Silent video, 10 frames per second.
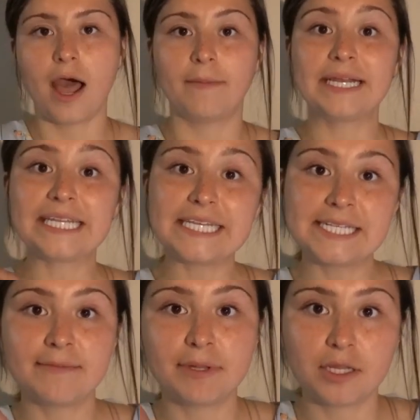I'm gonna list
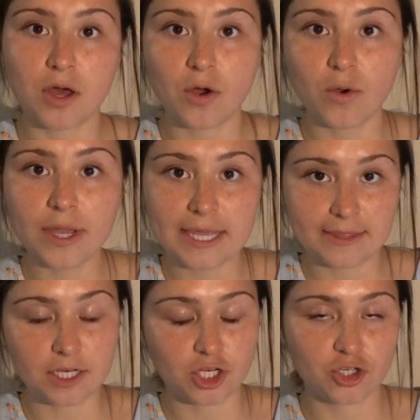them below in
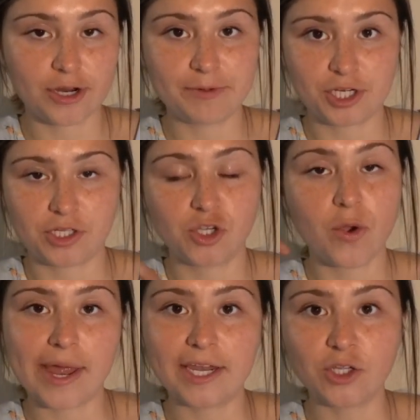the description. So go
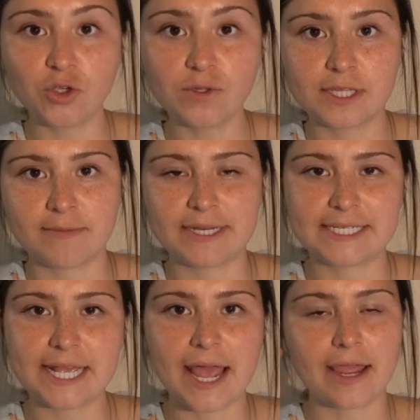ahead and use them and
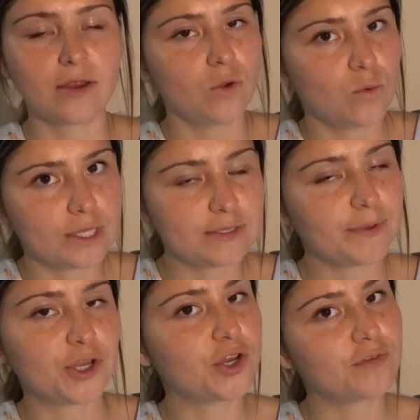decide, will this
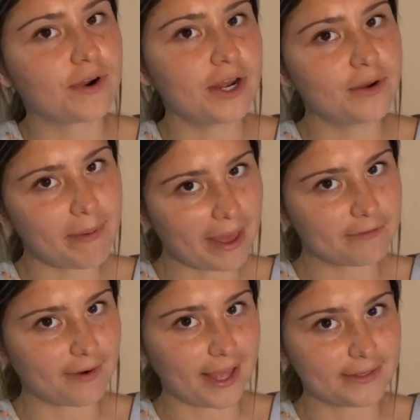be a good friend or bad
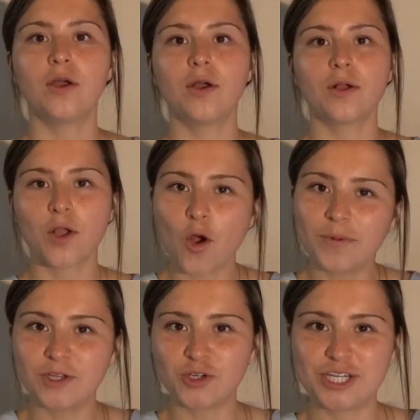friend? Hope
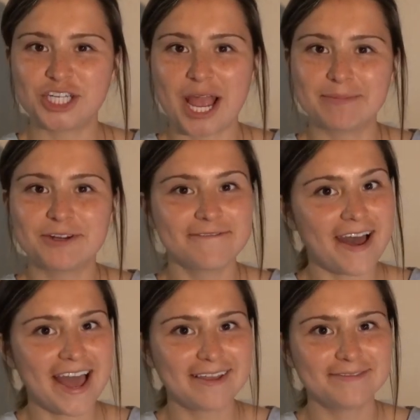you enjoyed chapter
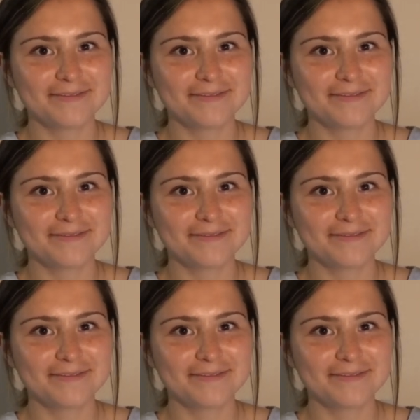five.